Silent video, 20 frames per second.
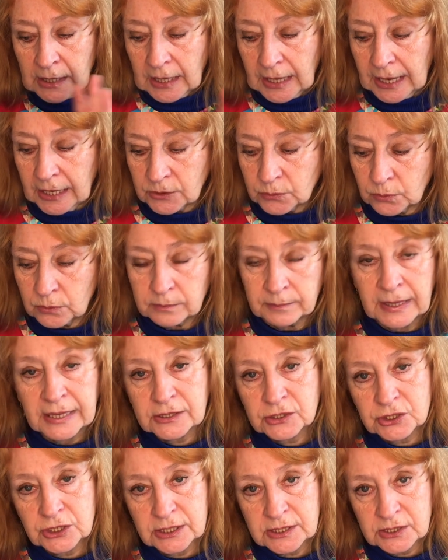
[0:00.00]
And we'll
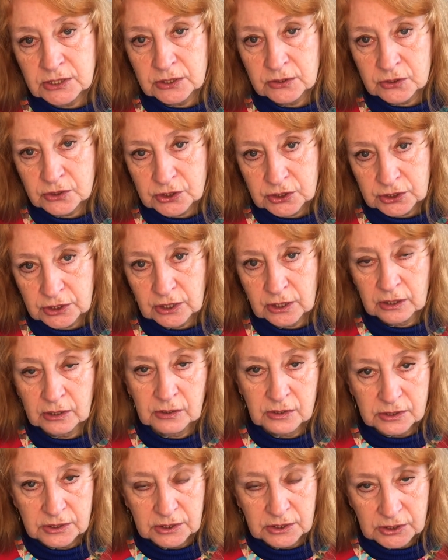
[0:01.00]
match it to the skirt
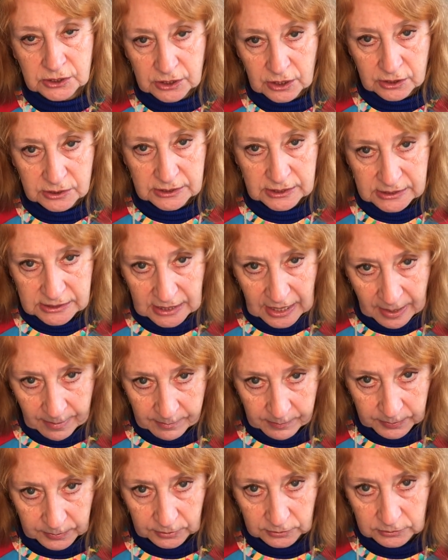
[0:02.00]
because the skirt is
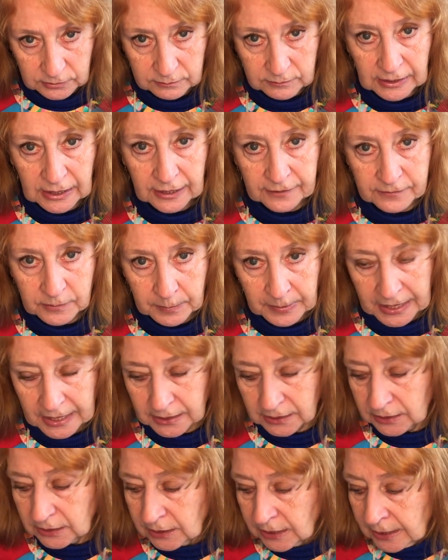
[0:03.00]
ample at the
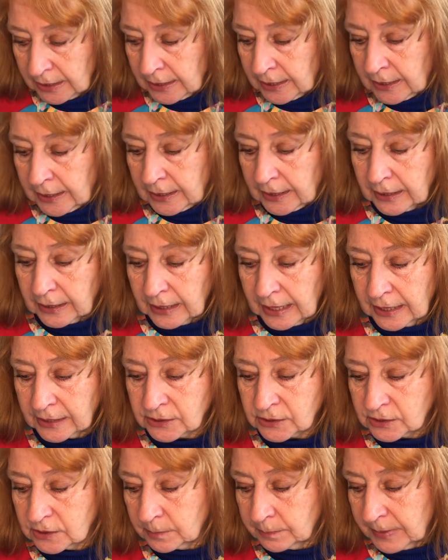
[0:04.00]
back.
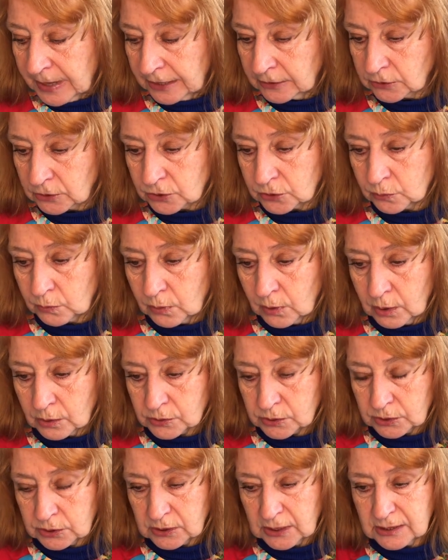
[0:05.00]
And the belt
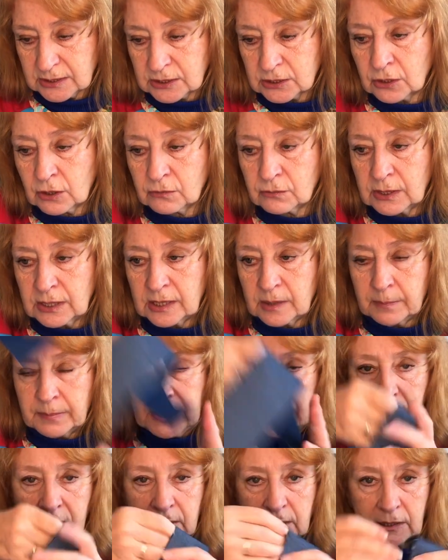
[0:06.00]
was, it's not really a
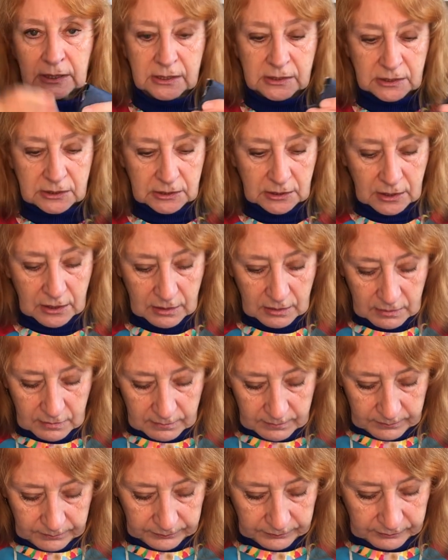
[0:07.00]
belt, it's
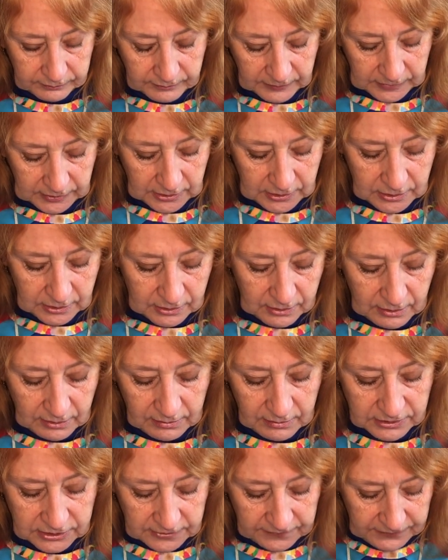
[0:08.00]

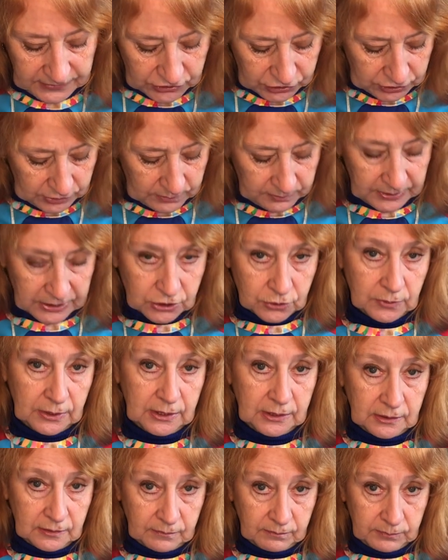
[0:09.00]
a division
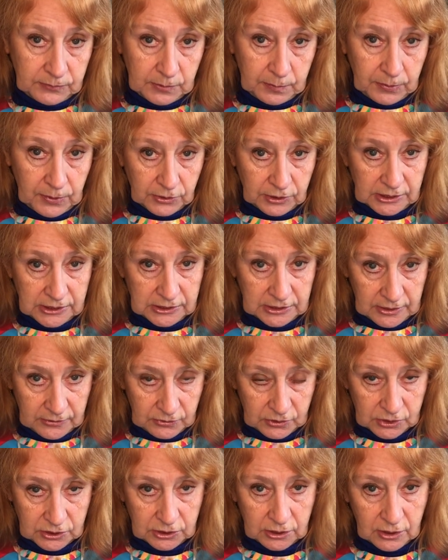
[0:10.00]
between the bodice and the
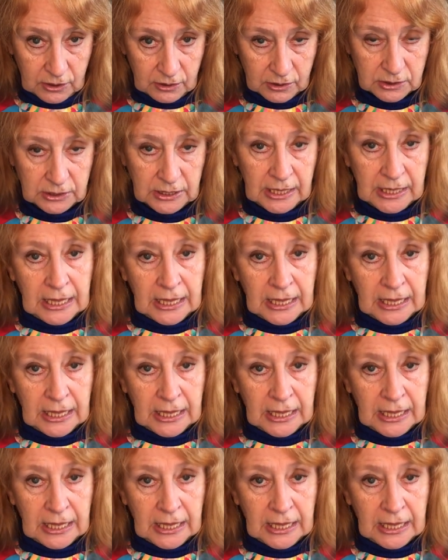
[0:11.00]
skirt.